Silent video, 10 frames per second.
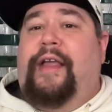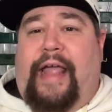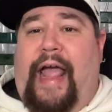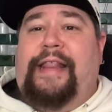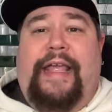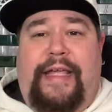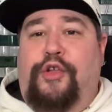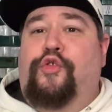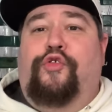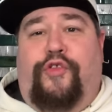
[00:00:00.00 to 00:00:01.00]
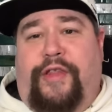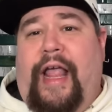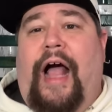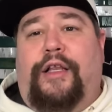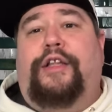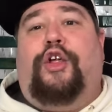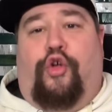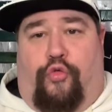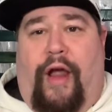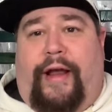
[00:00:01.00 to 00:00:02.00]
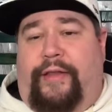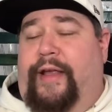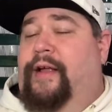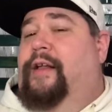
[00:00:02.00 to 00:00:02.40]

Can they use the talent correctly?